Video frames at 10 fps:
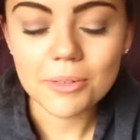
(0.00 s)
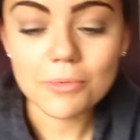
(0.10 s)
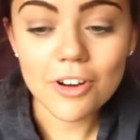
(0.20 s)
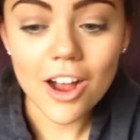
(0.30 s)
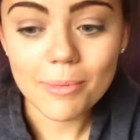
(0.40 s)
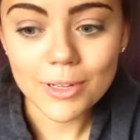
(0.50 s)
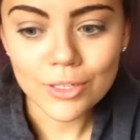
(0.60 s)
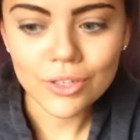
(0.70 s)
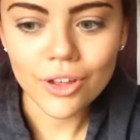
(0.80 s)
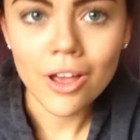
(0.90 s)

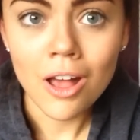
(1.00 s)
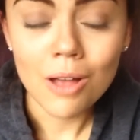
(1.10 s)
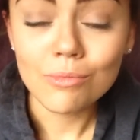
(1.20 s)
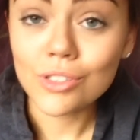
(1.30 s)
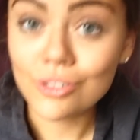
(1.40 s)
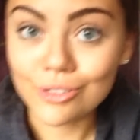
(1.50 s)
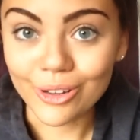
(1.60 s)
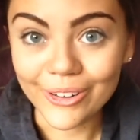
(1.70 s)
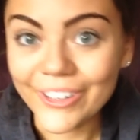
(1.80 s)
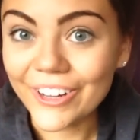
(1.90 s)
subscribers, so I'm
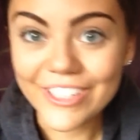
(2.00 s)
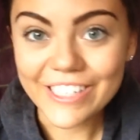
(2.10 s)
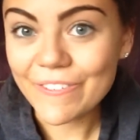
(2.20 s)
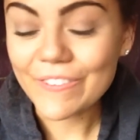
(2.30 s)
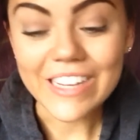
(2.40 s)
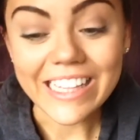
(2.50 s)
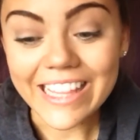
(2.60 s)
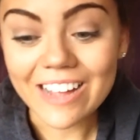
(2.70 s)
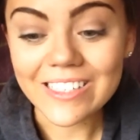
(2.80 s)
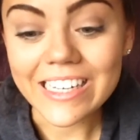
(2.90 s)
so close to
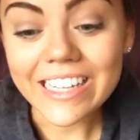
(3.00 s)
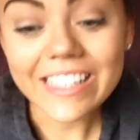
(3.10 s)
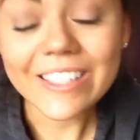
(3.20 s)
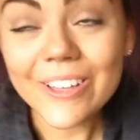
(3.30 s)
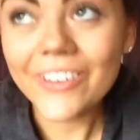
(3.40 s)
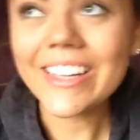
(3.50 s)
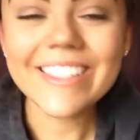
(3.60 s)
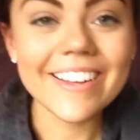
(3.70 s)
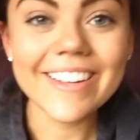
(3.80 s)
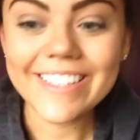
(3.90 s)
15,000. It's so
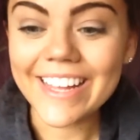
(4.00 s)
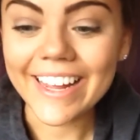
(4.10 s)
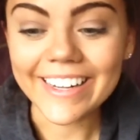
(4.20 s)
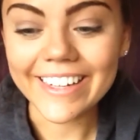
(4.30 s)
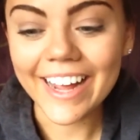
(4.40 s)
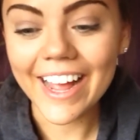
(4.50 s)
exciting.